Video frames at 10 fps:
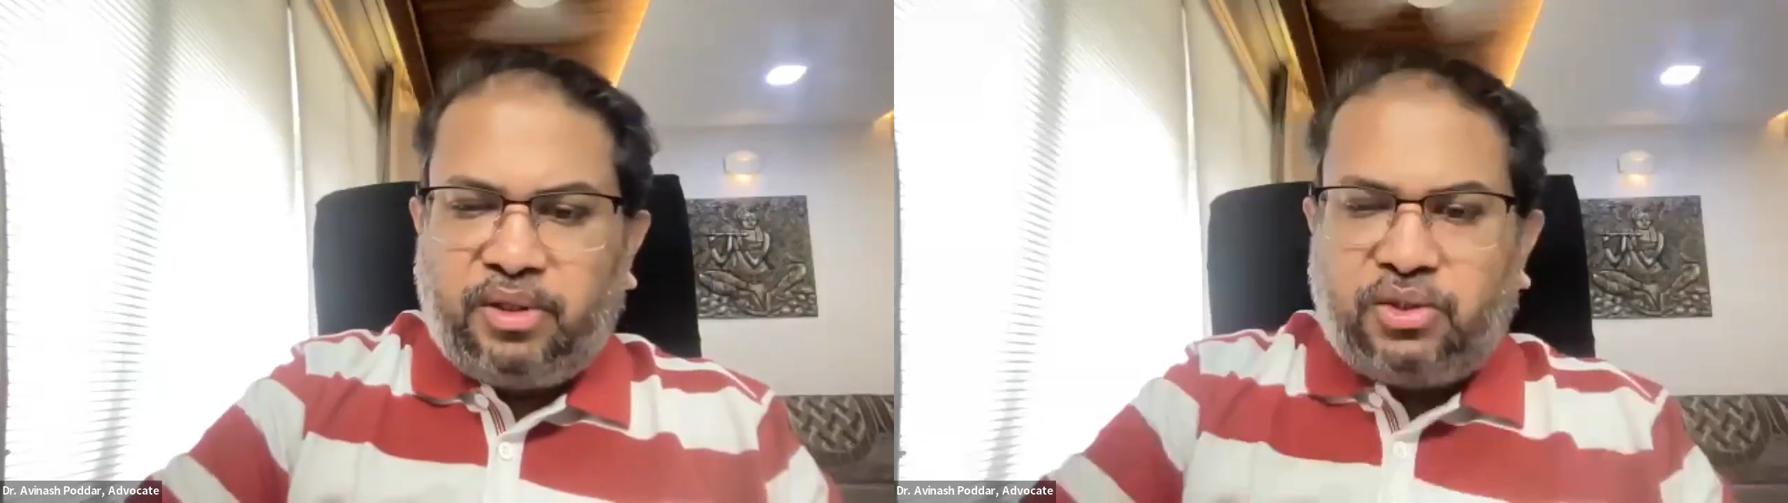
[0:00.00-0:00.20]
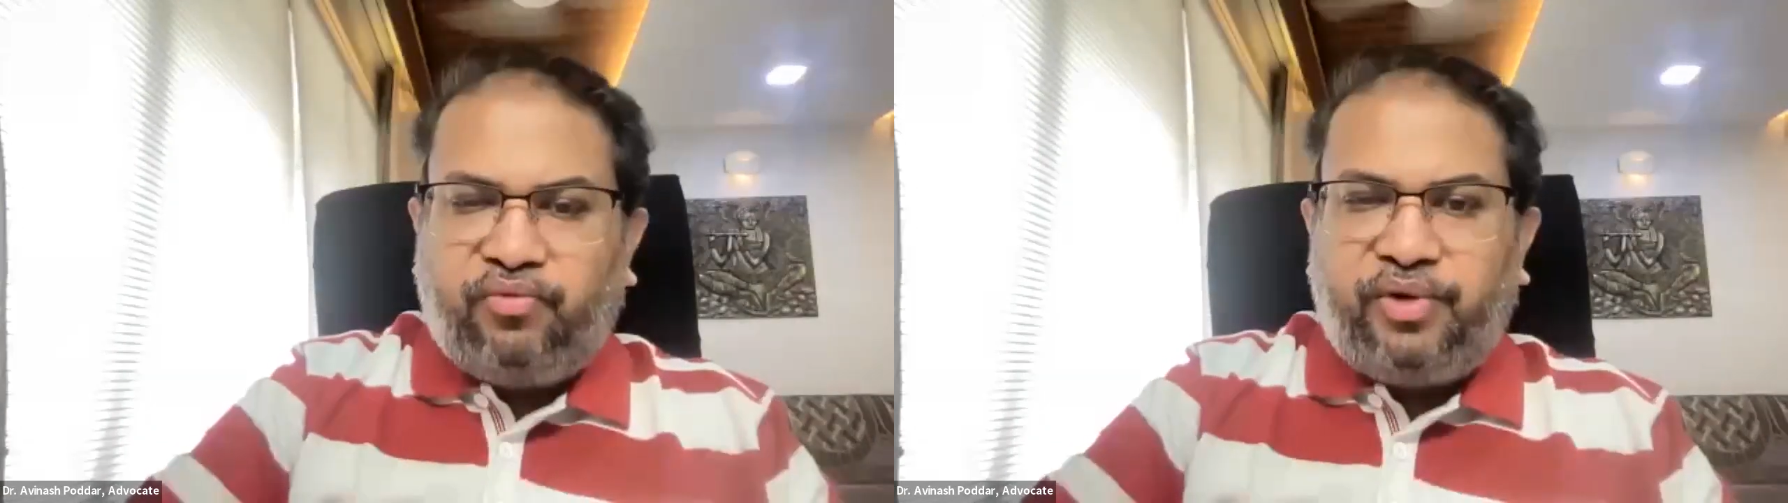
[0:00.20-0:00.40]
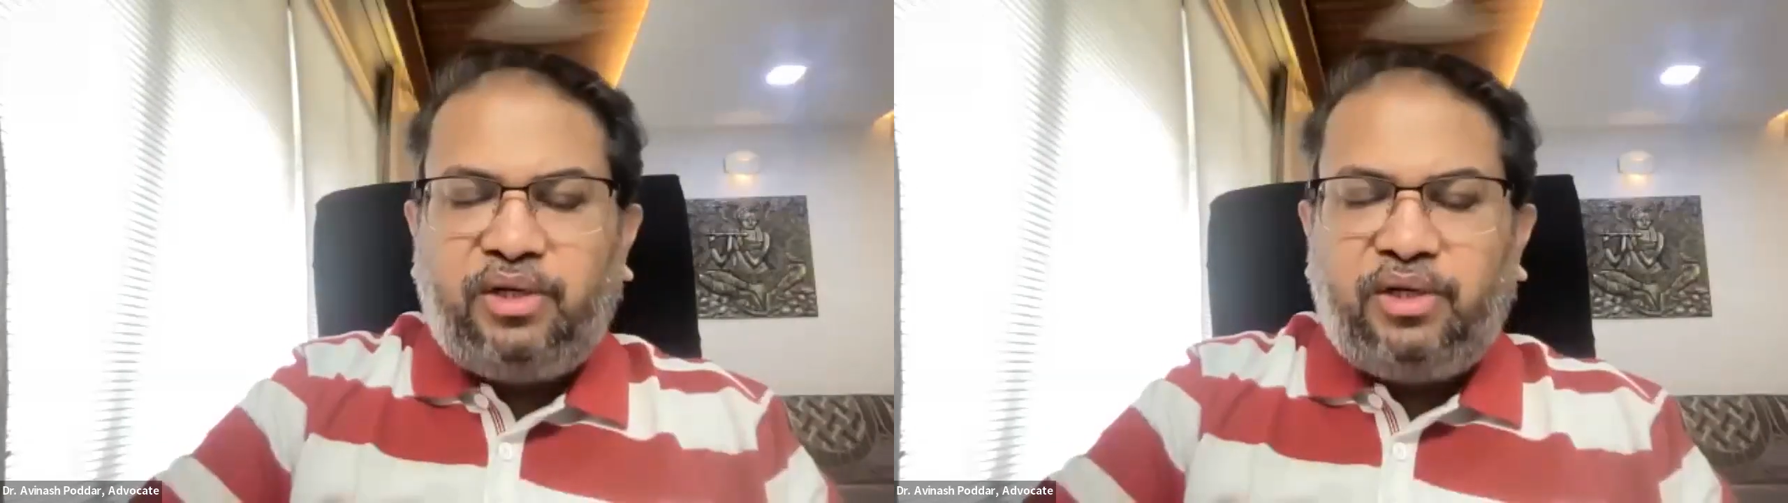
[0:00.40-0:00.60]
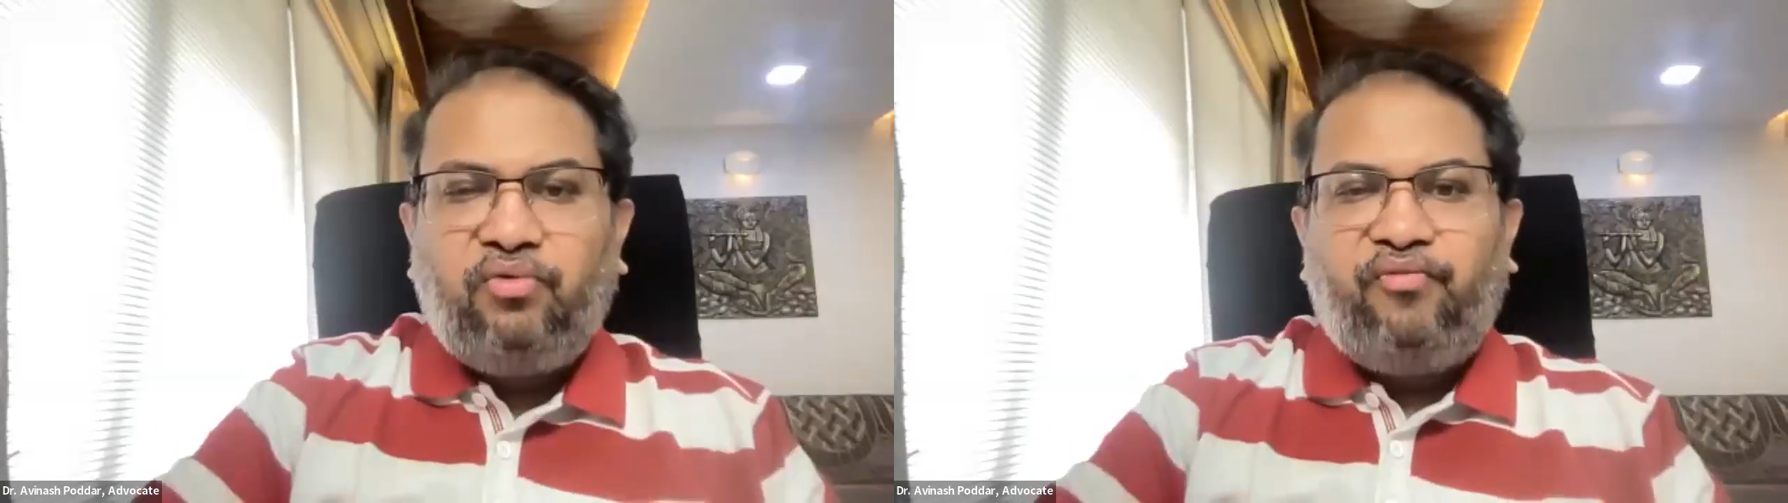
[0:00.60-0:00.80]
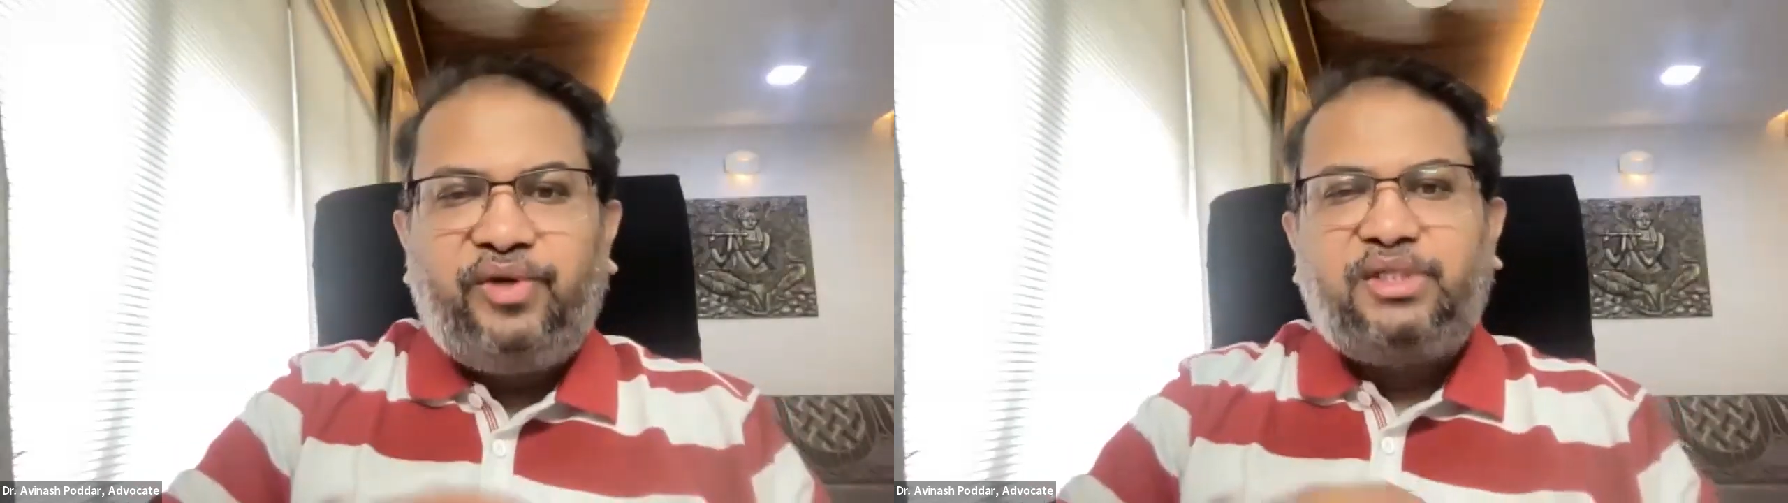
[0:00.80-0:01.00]
So we need
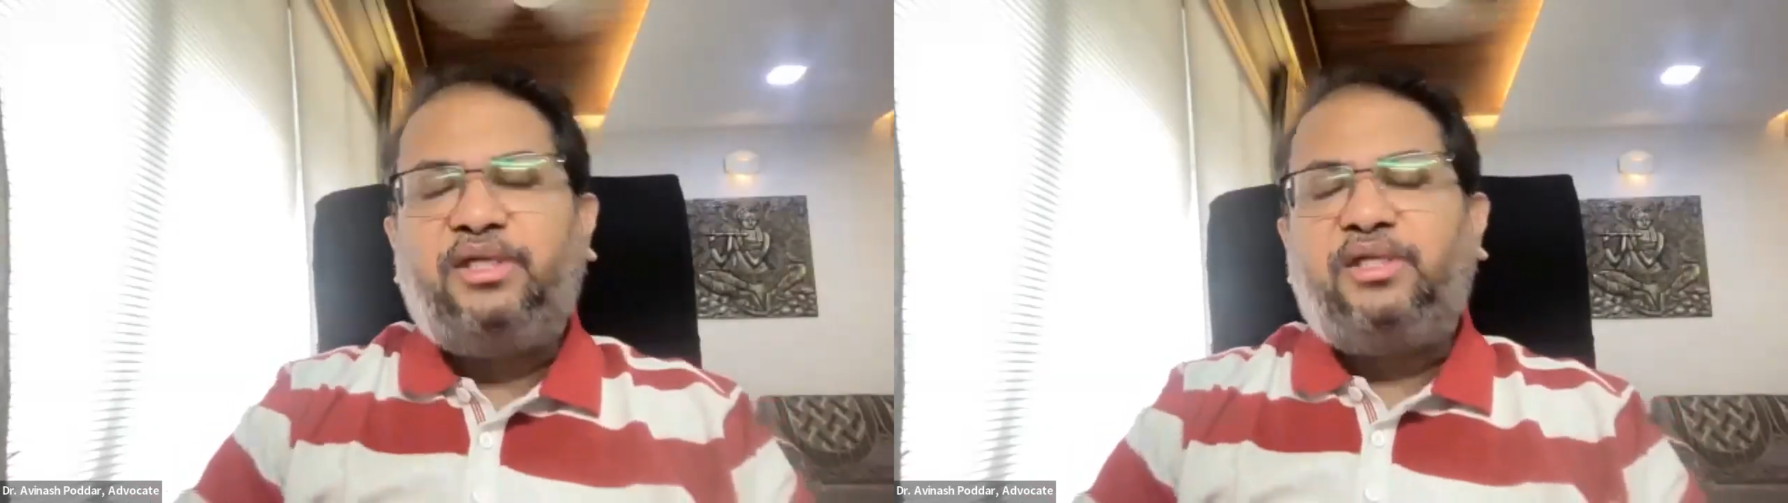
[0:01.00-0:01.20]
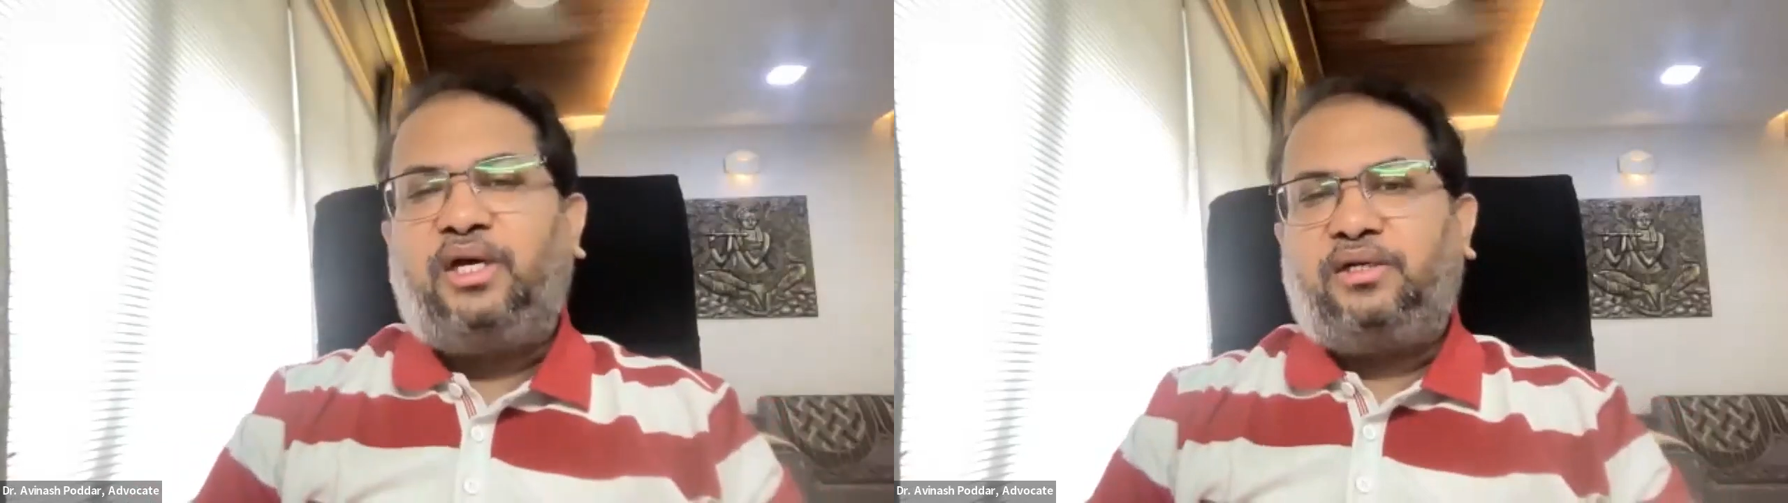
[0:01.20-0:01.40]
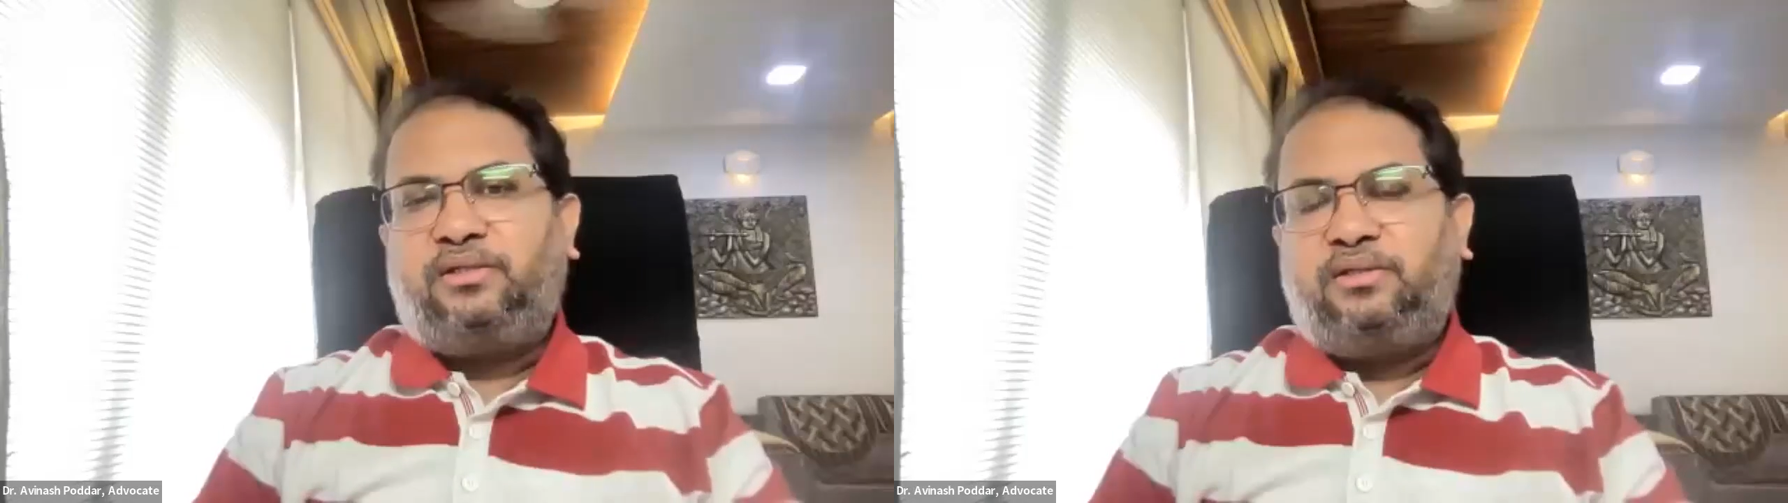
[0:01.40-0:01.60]
to visit that,